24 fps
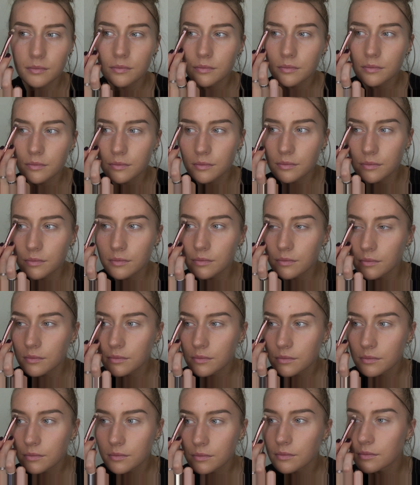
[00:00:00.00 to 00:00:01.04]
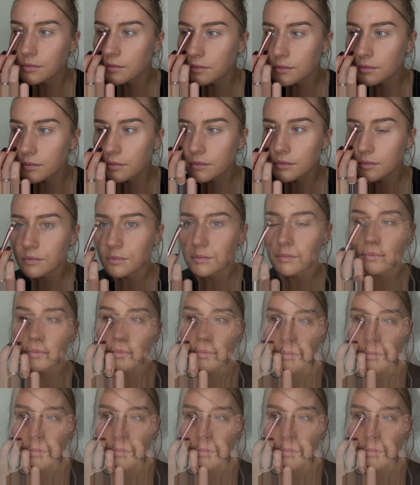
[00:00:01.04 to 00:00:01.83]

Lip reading: Nobody speaks.